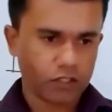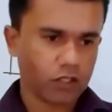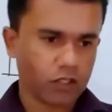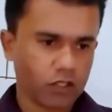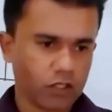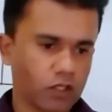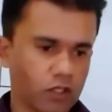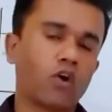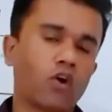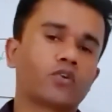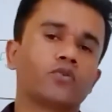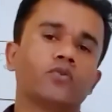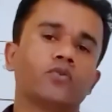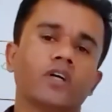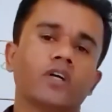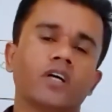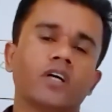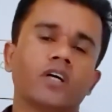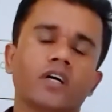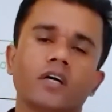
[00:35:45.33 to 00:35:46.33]
go
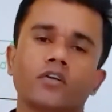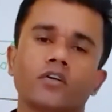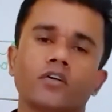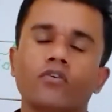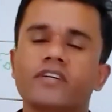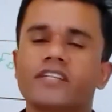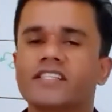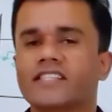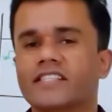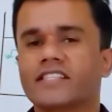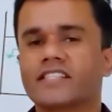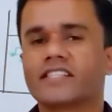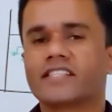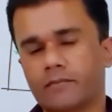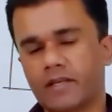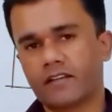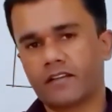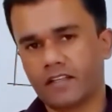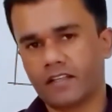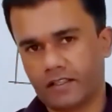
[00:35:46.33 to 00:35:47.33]
to Dalton's atomic
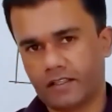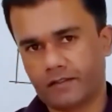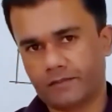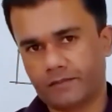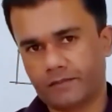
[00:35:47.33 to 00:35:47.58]
theory.